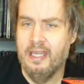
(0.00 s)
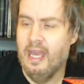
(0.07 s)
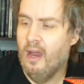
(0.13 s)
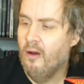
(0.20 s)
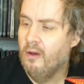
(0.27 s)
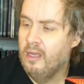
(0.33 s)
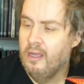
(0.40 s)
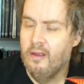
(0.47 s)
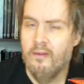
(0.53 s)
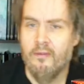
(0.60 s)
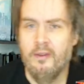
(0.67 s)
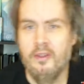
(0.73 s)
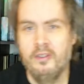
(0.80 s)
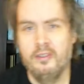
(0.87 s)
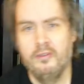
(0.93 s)
Now,
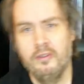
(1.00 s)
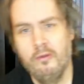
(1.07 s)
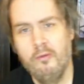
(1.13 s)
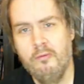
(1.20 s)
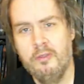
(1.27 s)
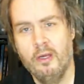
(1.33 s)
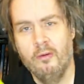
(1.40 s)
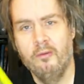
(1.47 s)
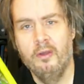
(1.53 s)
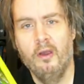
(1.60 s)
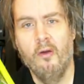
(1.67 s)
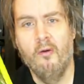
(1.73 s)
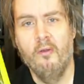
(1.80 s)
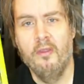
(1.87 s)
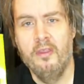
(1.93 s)
for those of you who don't
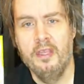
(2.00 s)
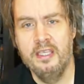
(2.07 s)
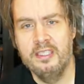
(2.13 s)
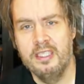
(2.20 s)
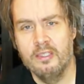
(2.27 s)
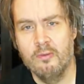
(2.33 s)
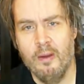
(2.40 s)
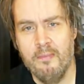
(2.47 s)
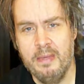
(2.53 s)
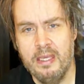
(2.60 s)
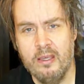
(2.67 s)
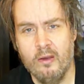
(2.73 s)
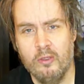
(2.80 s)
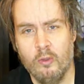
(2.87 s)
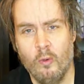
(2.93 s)
know, this is what
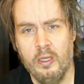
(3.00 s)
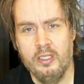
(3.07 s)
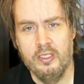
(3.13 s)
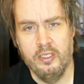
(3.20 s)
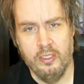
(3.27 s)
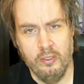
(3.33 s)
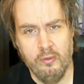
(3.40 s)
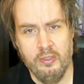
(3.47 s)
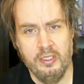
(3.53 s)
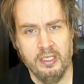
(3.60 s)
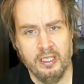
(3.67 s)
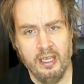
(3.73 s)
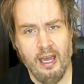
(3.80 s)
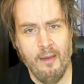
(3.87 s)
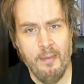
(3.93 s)
Mego toys used
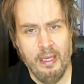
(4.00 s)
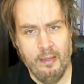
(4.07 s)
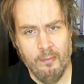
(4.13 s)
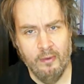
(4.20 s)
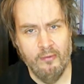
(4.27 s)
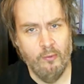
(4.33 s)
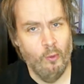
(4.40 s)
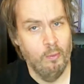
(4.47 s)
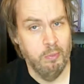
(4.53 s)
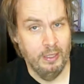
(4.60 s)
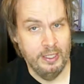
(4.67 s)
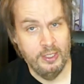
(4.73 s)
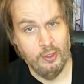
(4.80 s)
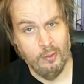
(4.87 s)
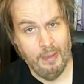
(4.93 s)
to come in before
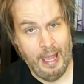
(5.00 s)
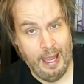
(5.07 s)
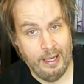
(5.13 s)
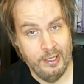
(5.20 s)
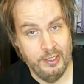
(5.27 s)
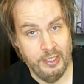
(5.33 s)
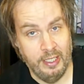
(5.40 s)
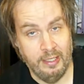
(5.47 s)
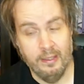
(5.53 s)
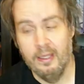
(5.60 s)
blister packaging.